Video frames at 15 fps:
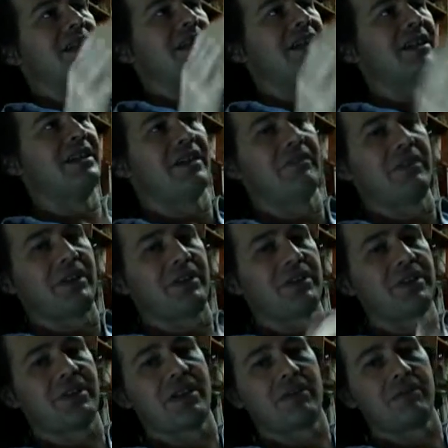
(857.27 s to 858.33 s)
indefinite
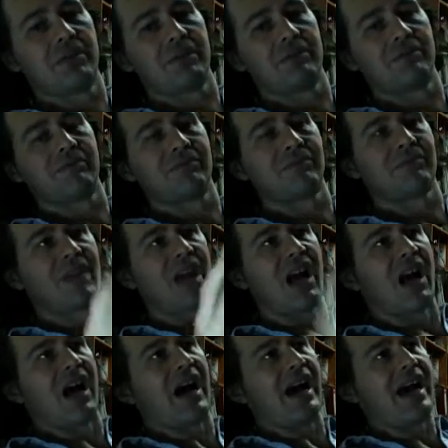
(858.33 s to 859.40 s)
simple,
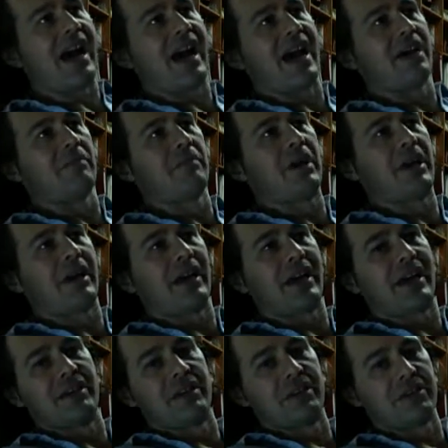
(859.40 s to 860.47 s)
I am
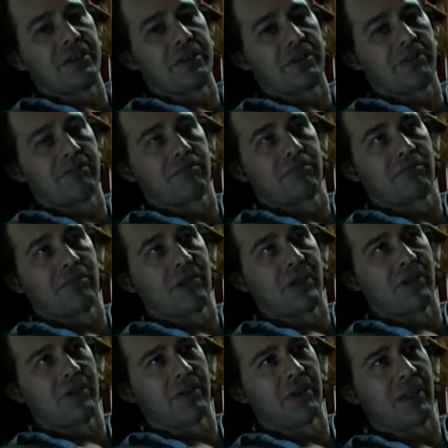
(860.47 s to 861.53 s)
a teacher,
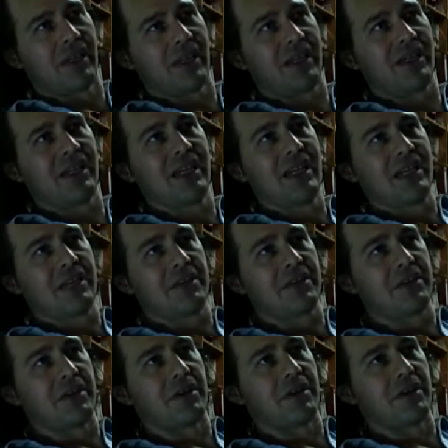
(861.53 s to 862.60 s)
okay?
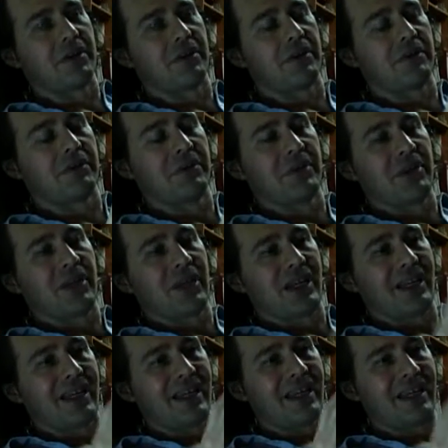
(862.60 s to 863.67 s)
So
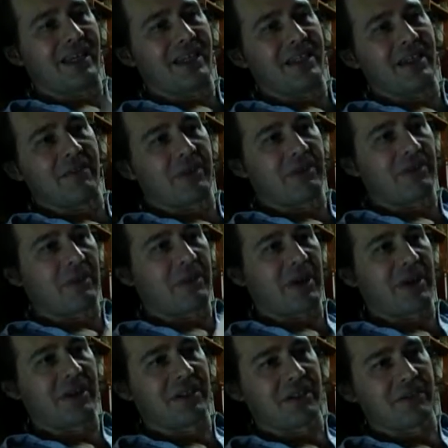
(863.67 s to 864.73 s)
indefinite
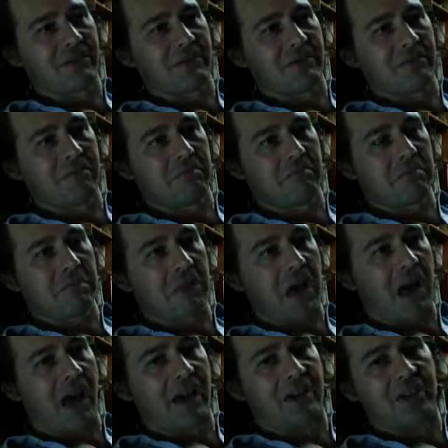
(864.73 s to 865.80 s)
repetitive,
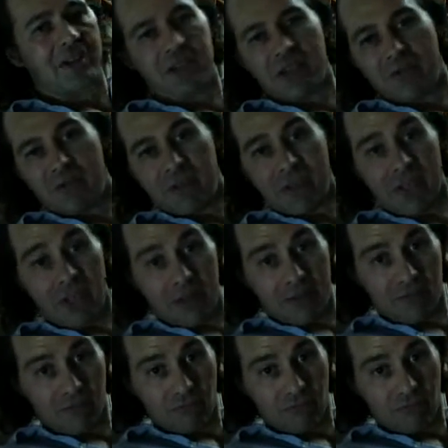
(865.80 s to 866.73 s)
I teach every day,